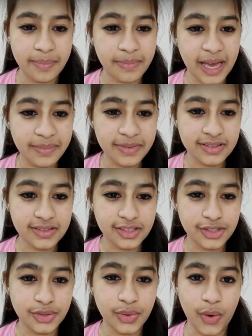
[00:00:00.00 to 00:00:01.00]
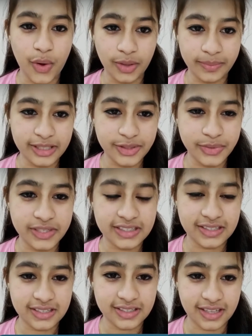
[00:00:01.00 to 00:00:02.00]
My message to all my
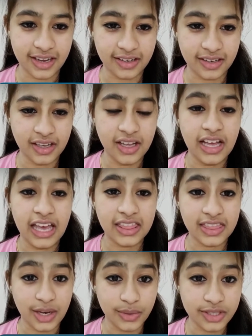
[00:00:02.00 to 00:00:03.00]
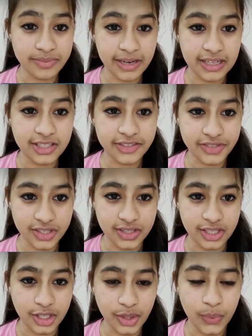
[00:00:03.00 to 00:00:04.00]
students is that 1,000 miles of
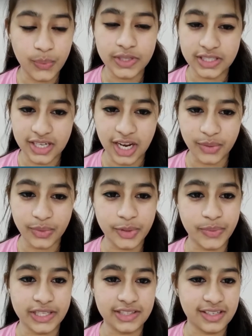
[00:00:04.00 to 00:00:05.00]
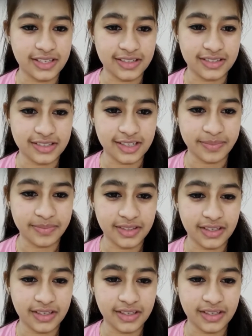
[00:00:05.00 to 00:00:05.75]
journey will start with one single step.